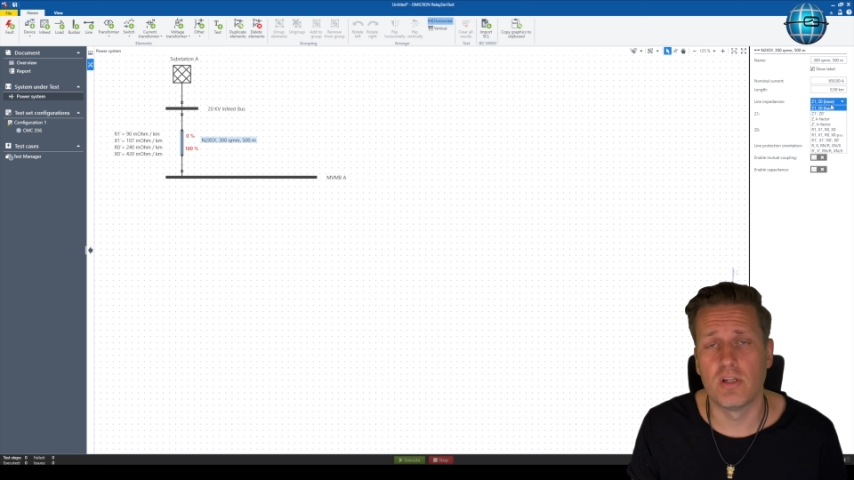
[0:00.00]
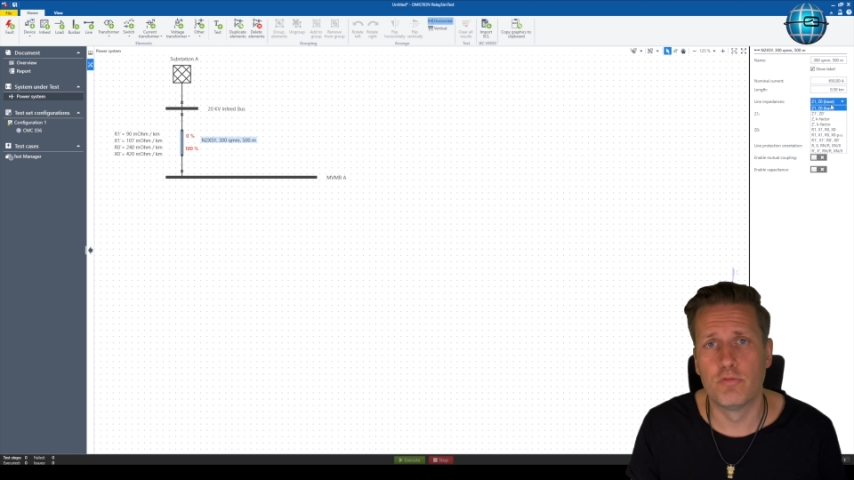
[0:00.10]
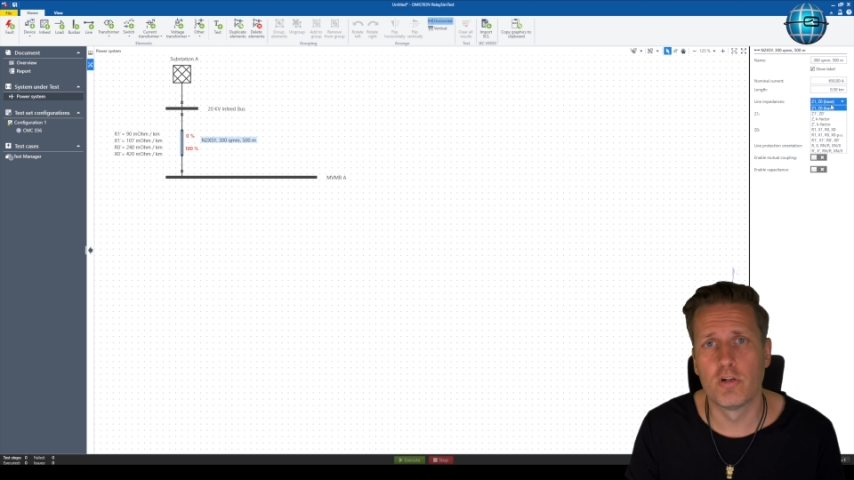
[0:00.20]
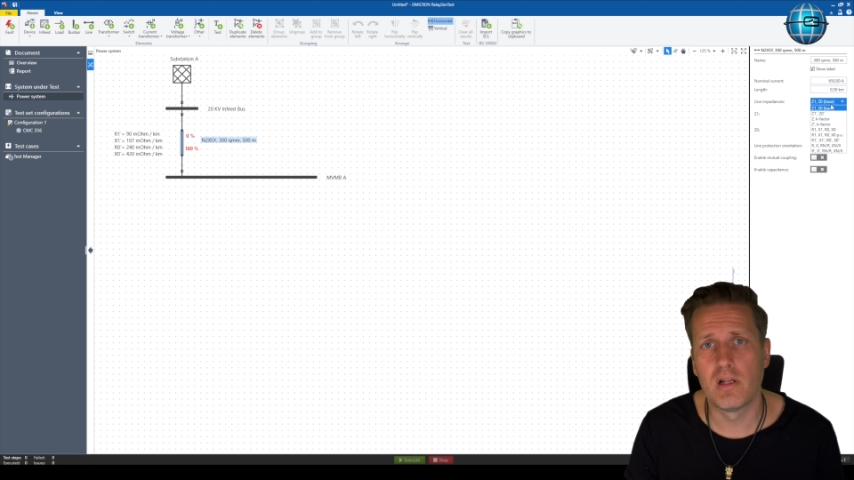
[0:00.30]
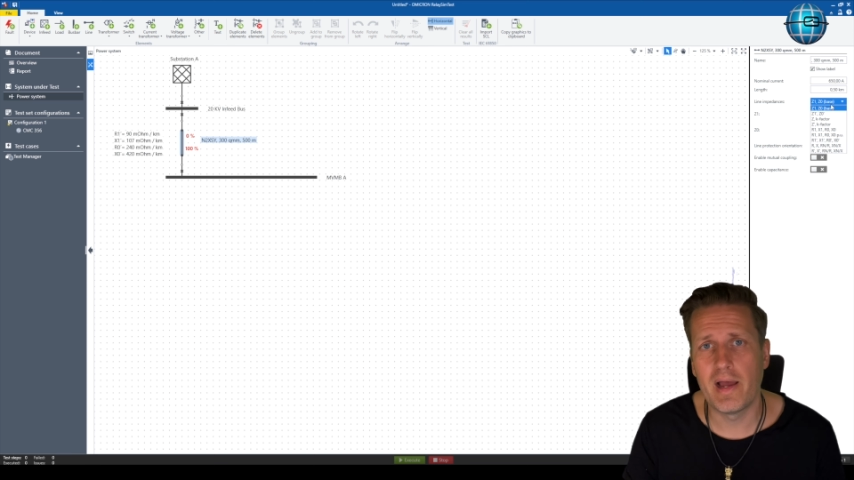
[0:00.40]
And
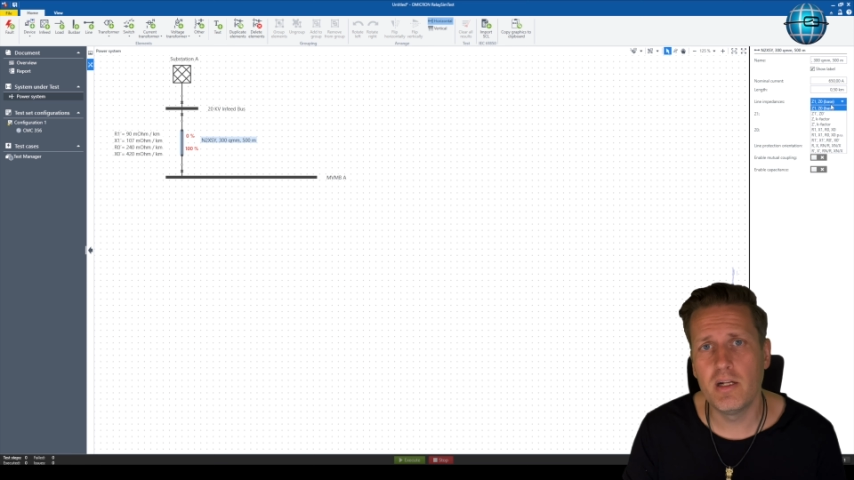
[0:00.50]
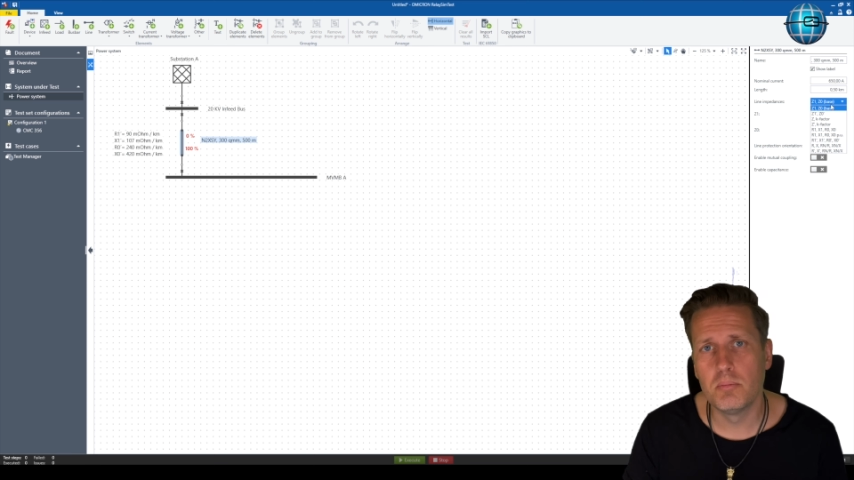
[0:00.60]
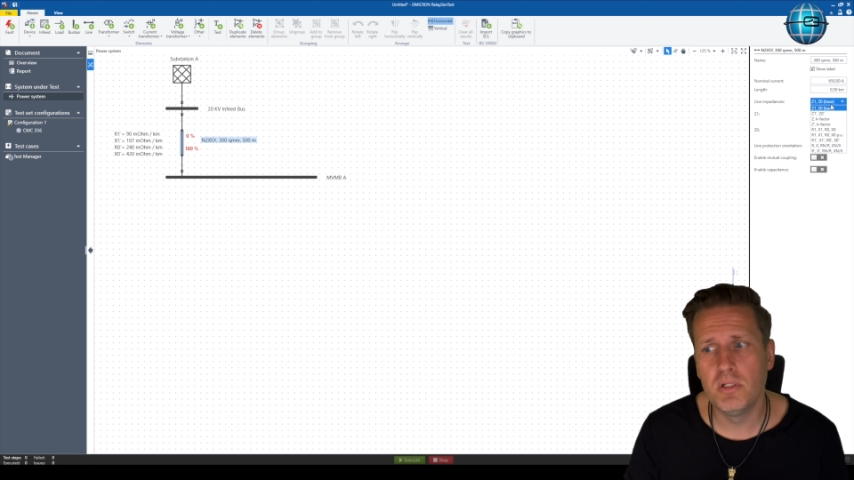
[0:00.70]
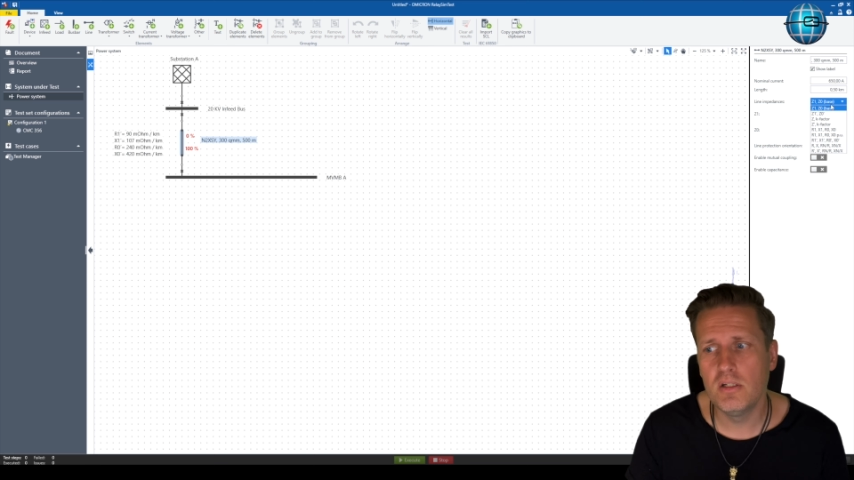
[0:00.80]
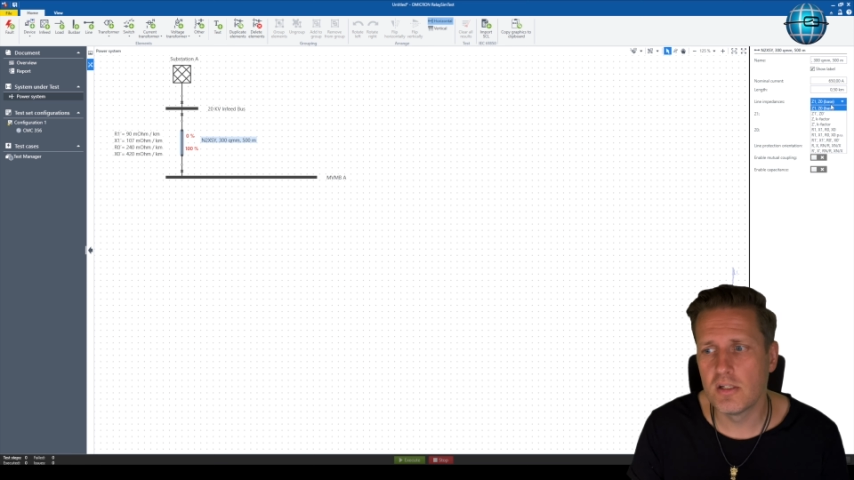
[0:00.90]
for the line
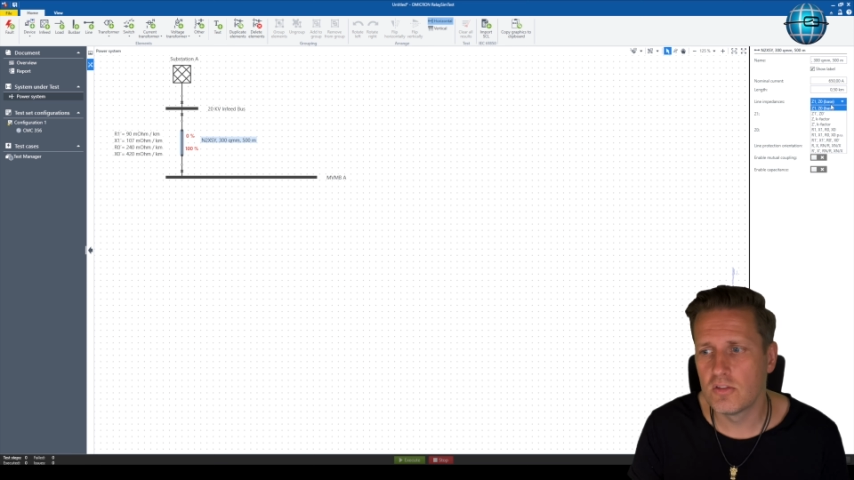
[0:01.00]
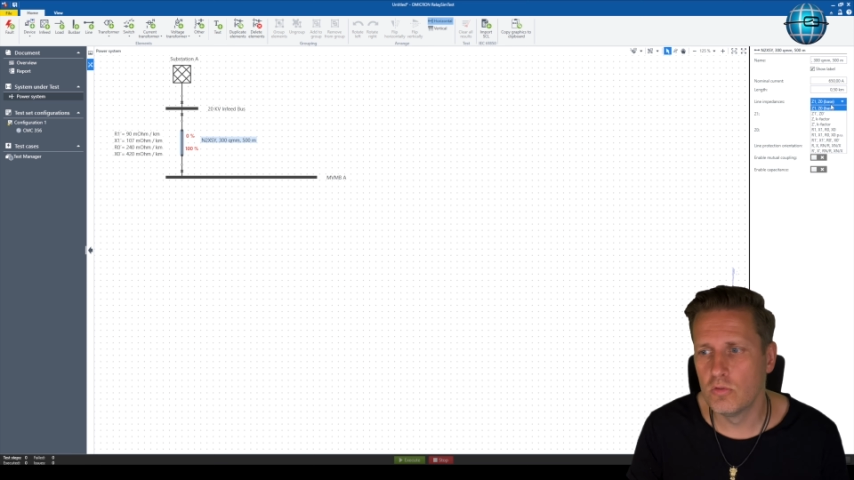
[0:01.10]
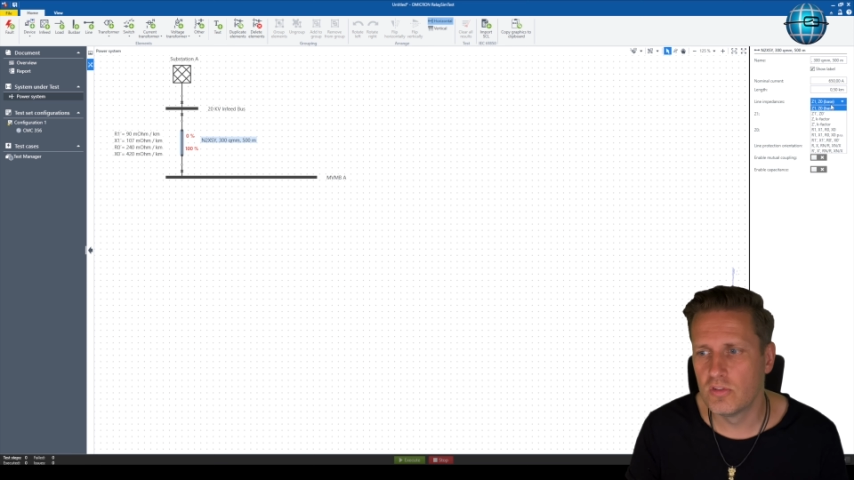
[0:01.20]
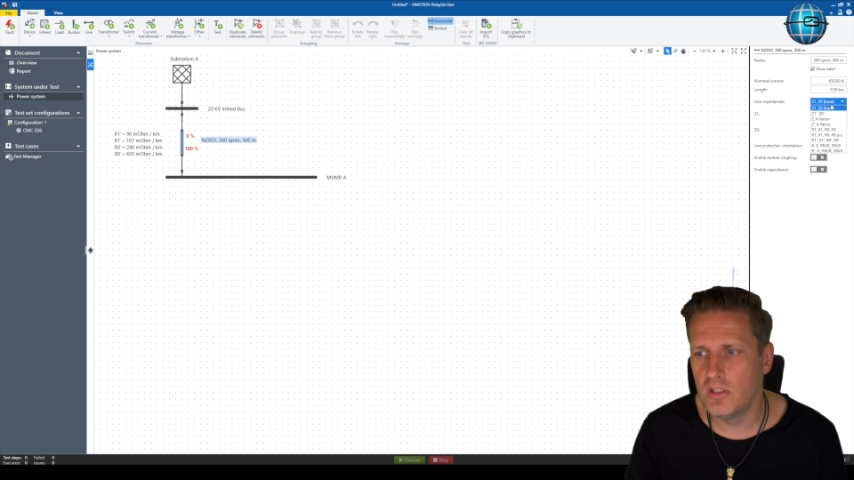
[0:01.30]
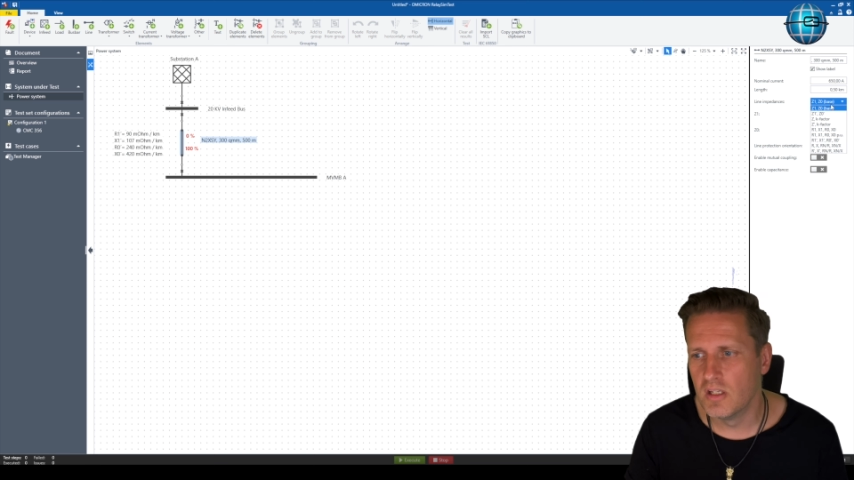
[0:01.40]
impedance, you
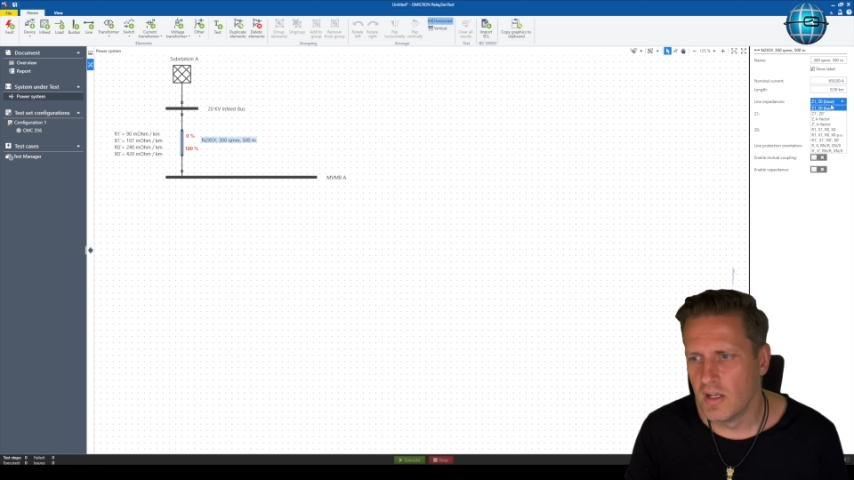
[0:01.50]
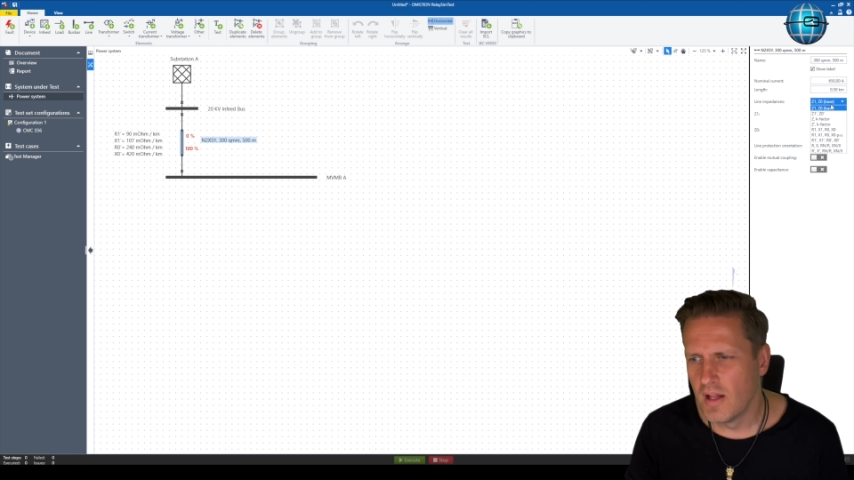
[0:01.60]
see